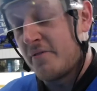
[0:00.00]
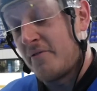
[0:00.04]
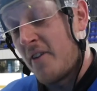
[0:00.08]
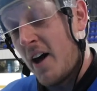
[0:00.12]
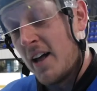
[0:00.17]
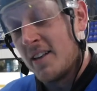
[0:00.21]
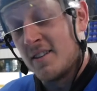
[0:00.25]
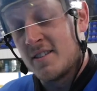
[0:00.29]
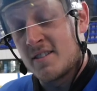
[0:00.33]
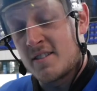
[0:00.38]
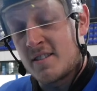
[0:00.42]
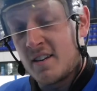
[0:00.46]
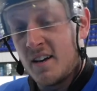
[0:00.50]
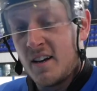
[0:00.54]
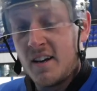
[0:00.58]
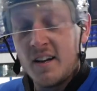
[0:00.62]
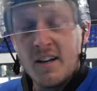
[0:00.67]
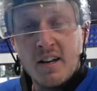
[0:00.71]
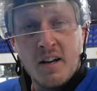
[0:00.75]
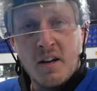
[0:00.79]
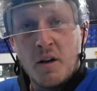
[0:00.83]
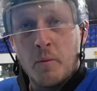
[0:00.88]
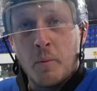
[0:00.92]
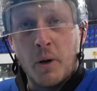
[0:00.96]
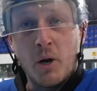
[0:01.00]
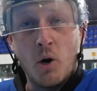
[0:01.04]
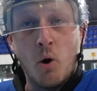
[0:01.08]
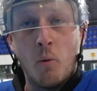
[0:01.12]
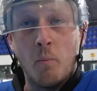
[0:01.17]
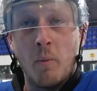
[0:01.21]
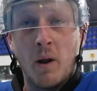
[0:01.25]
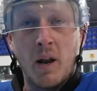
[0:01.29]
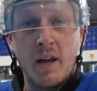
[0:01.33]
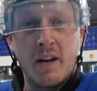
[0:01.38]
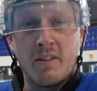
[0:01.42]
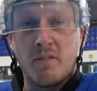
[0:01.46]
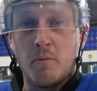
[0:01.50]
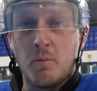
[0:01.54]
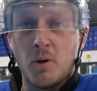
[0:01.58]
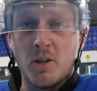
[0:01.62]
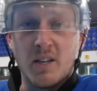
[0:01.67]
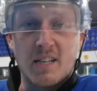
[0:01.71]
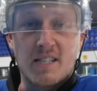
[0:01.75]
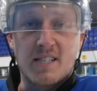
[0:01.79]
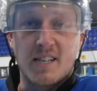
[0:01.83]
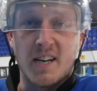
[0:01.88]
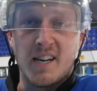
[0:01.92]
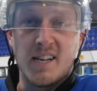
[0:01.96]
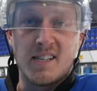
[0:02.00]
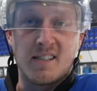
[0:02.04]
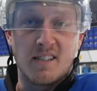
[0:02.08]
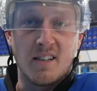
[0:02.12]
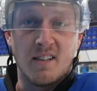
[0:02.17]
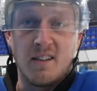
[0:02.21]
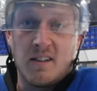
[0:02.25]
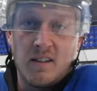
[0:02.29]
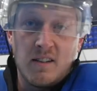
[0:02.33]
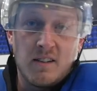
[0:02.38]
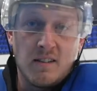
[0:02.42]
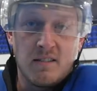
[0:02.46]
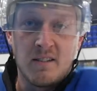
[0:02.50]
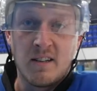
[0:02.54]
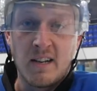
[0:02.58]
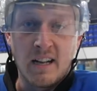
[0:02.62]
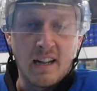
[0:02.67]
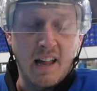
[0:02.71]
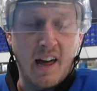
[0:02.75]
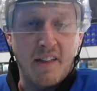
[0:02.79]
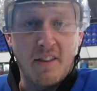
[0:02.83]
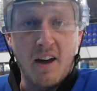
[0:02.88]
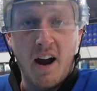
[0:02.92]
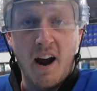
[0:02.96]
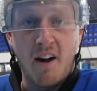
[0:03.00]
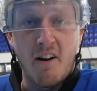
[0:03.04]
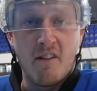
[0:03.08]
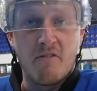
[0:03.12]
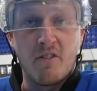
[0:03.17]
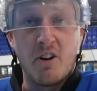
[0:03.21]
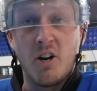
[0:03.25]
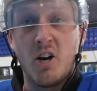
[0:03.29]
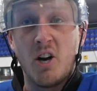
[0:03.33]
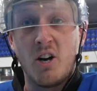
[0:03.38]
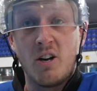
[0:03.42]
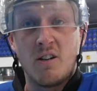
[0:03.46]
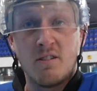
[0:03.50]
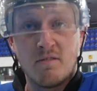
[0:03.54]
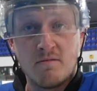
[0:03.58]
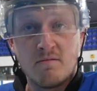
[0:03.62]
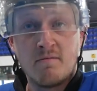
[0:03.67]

fans have been unbelievable this season, like they are every year.